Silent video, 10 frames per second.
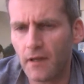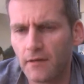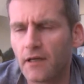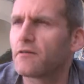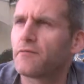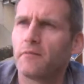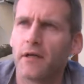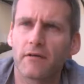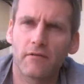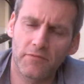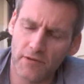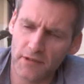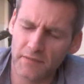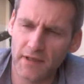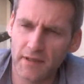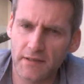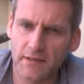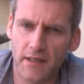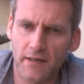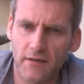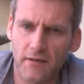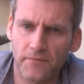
another filmmaker approached me and said,